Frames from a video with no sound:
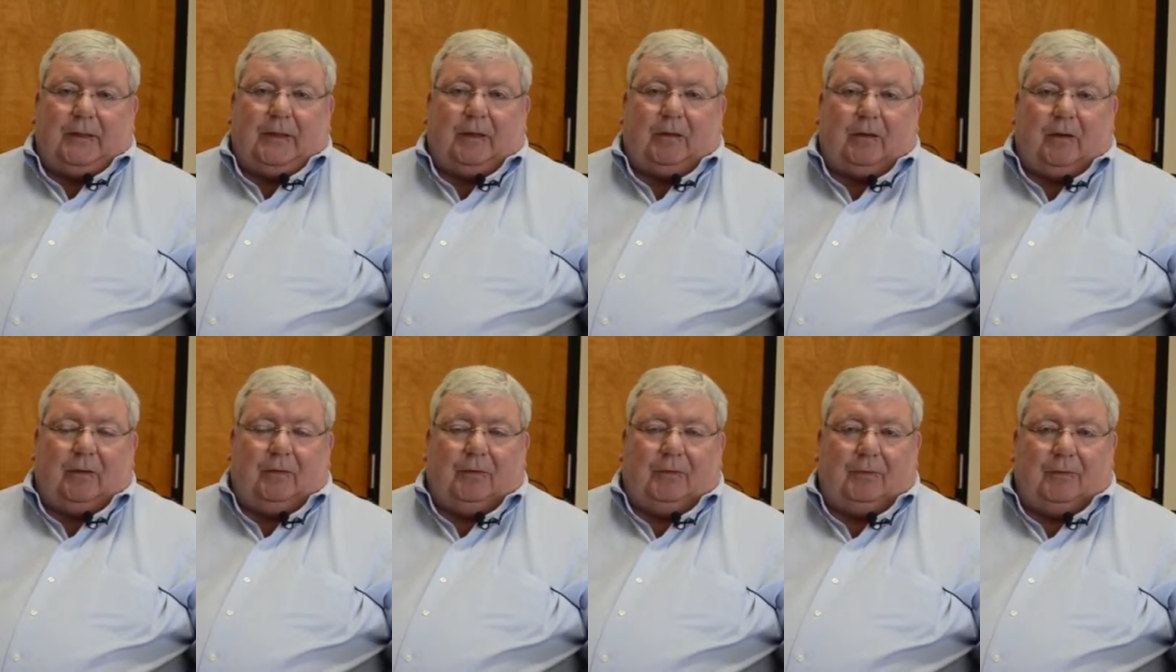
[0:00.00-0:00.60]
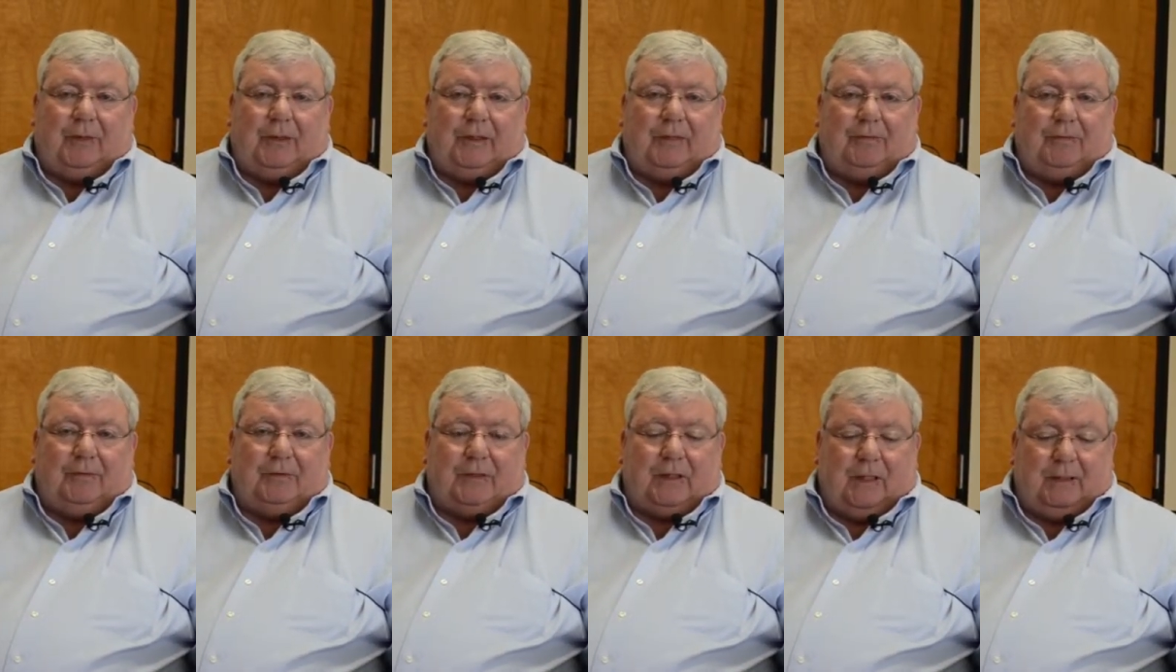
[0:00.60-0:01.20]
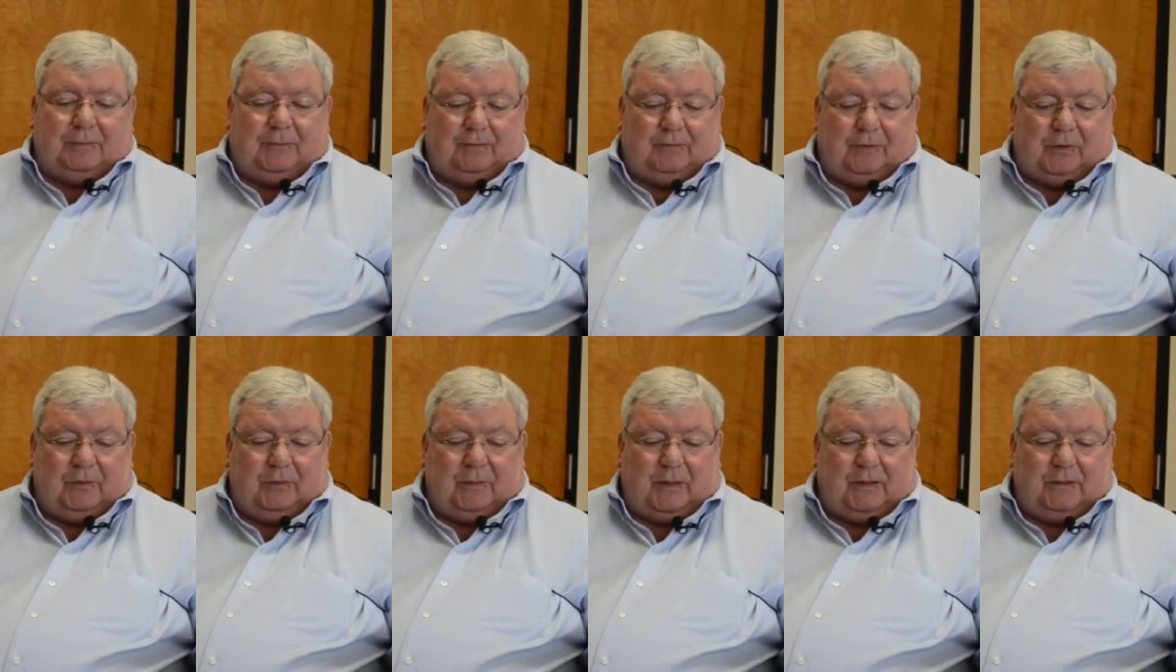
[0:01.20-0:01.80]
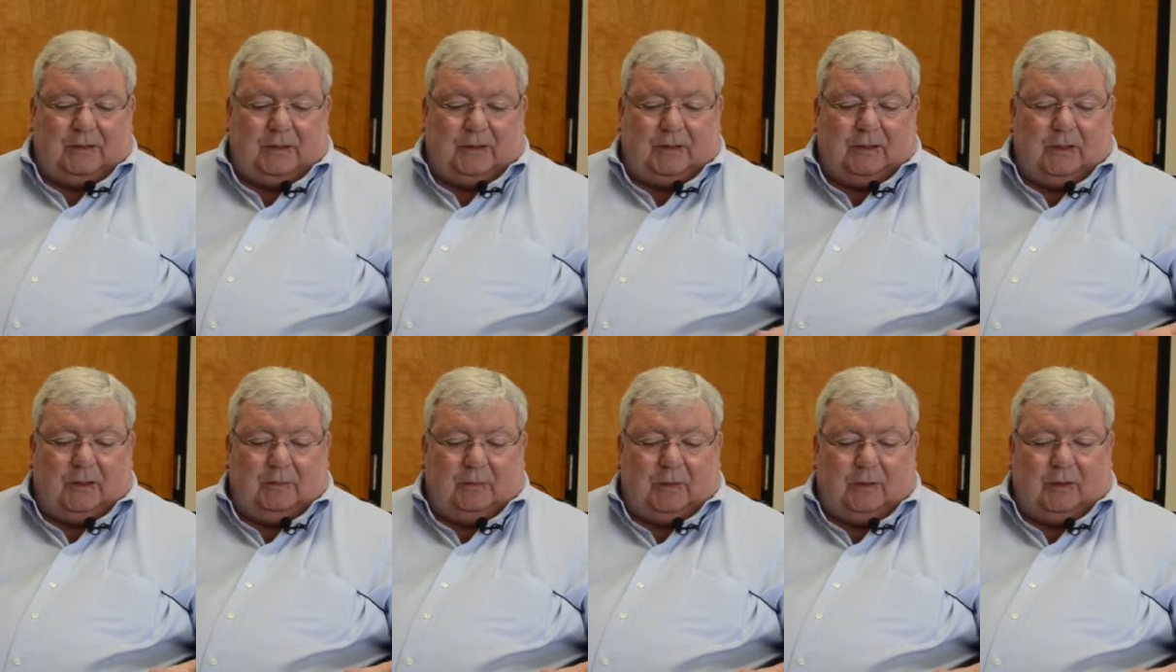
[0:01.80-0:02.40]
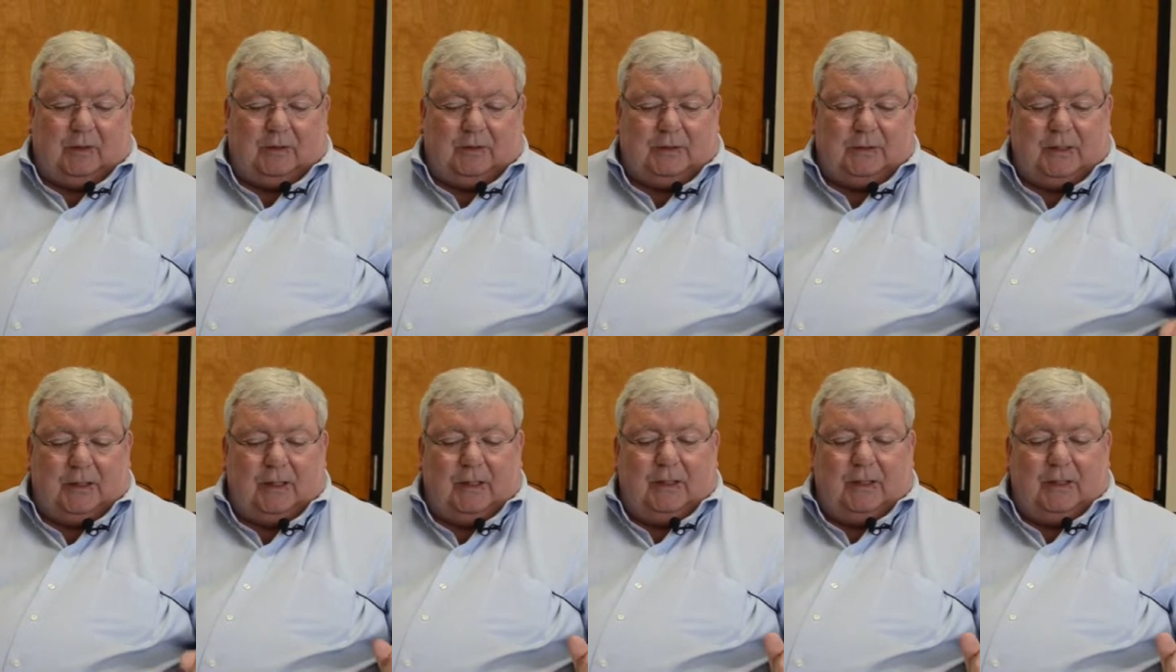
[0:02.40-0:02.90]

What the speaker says: there are 3 different types of termites that can emerge.